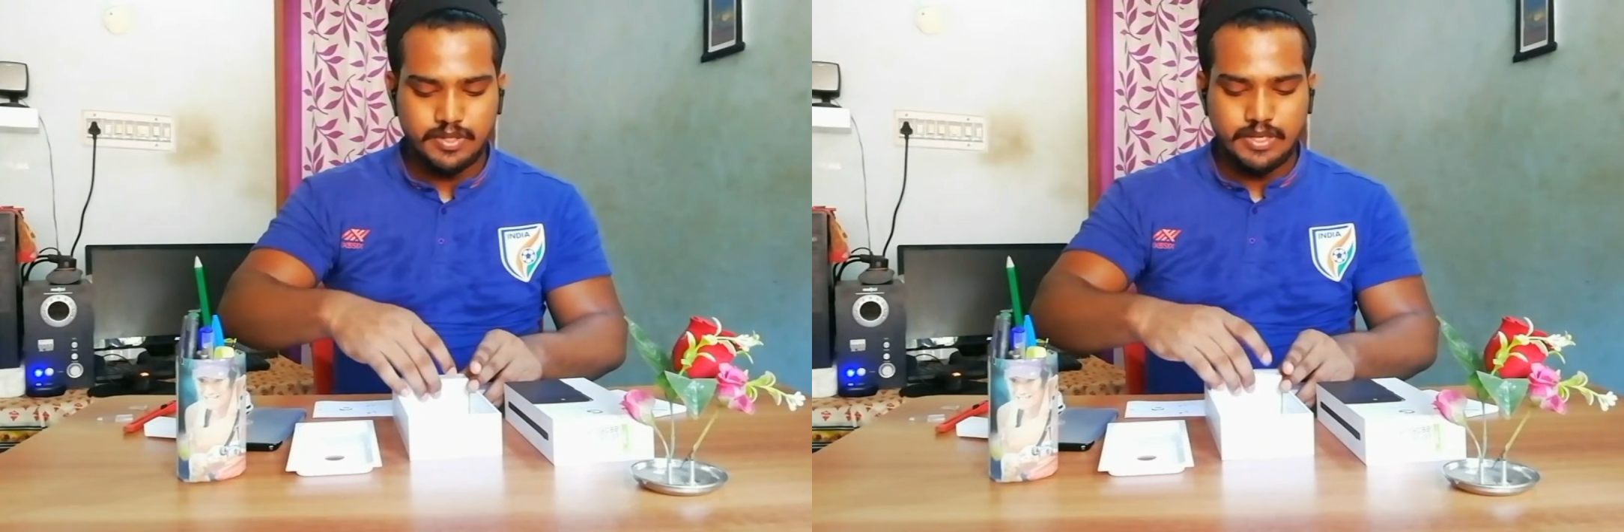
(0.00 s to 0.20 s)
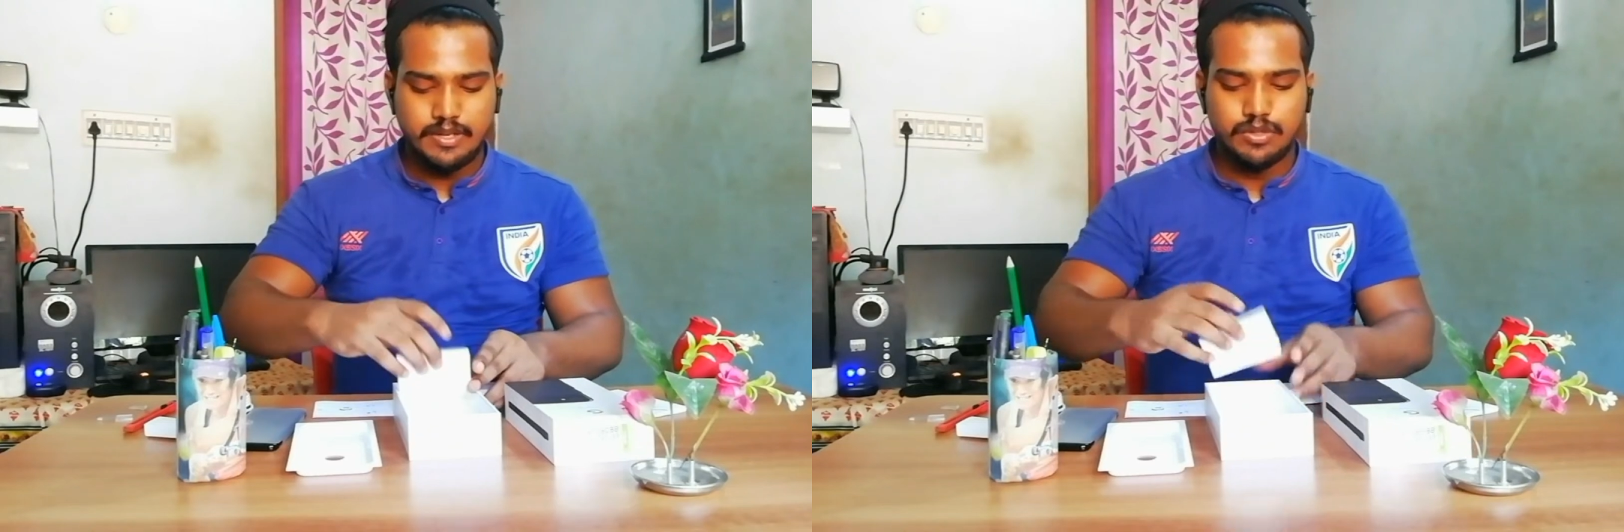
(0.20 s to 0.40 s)

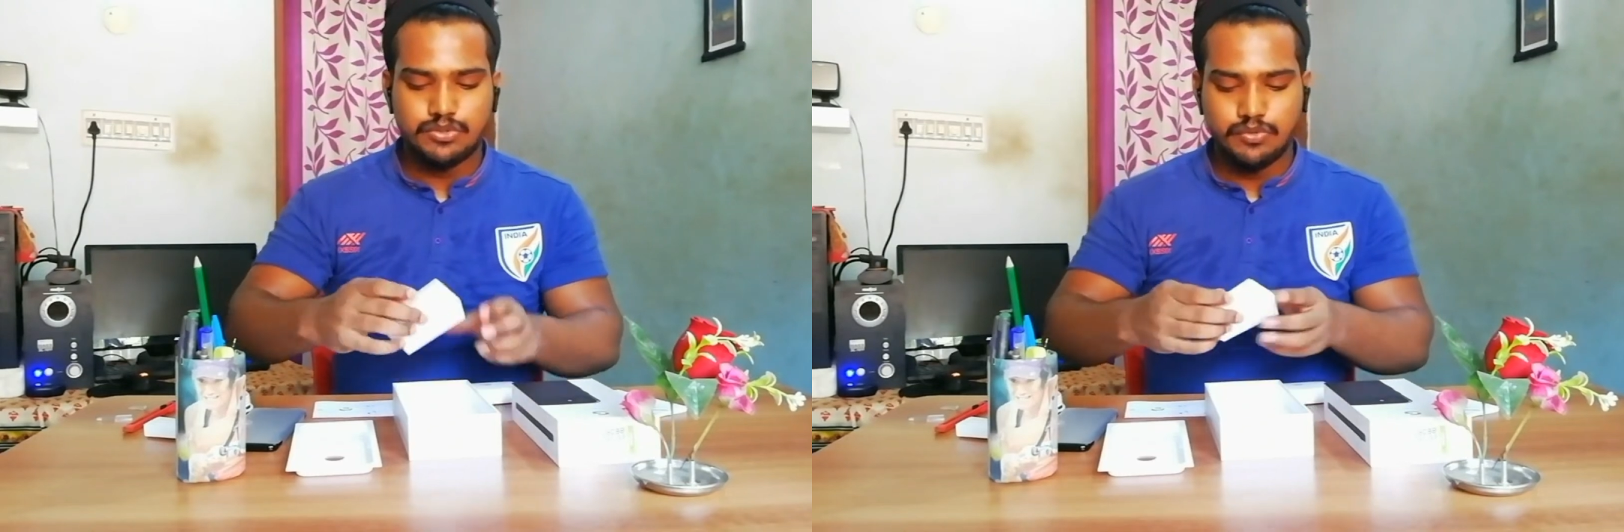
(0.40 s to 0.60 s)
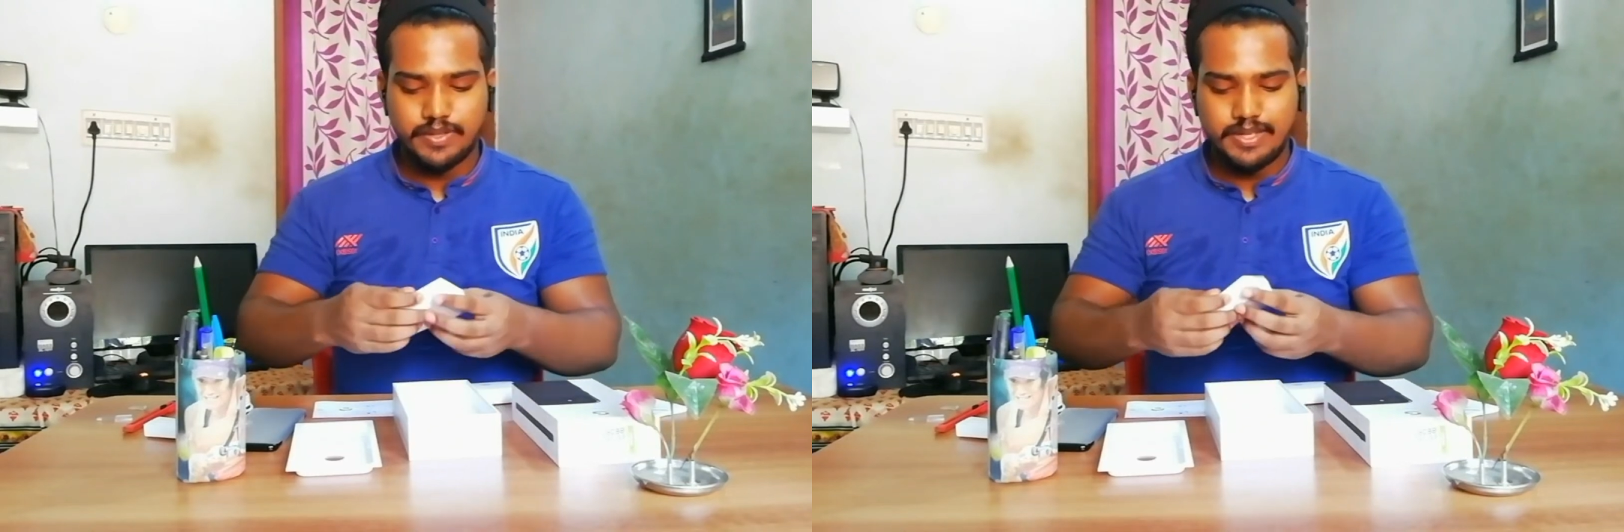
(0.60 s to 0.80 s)
and
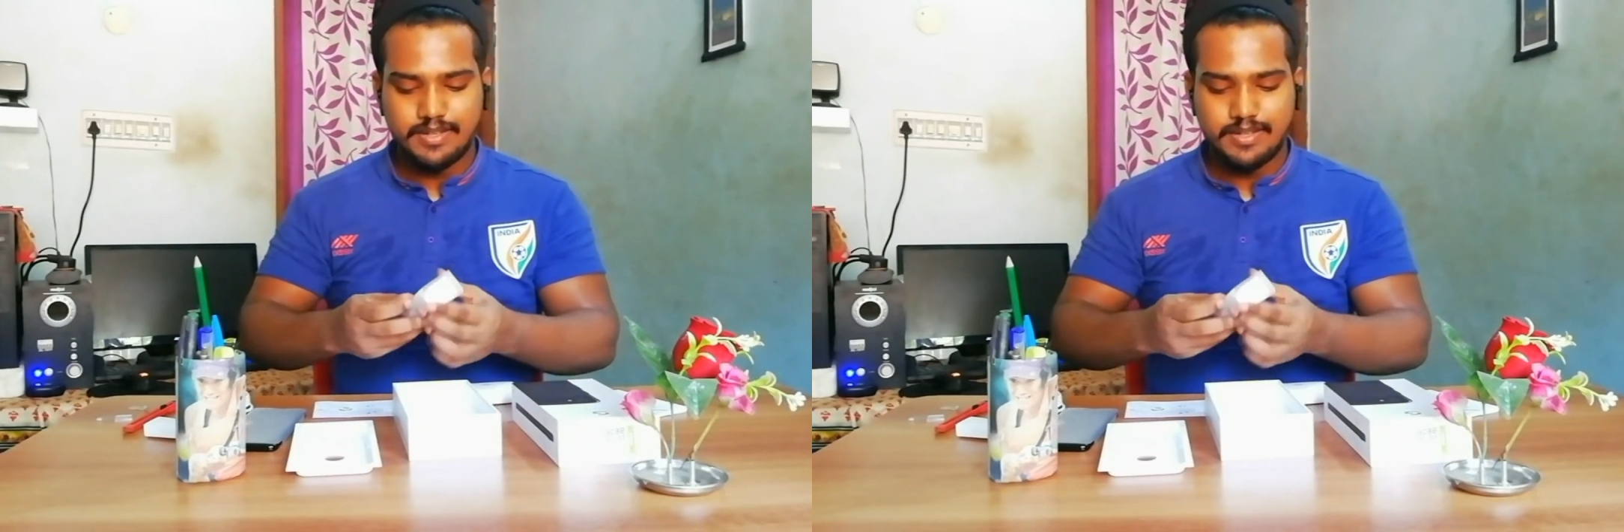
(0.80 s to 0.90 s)
also we get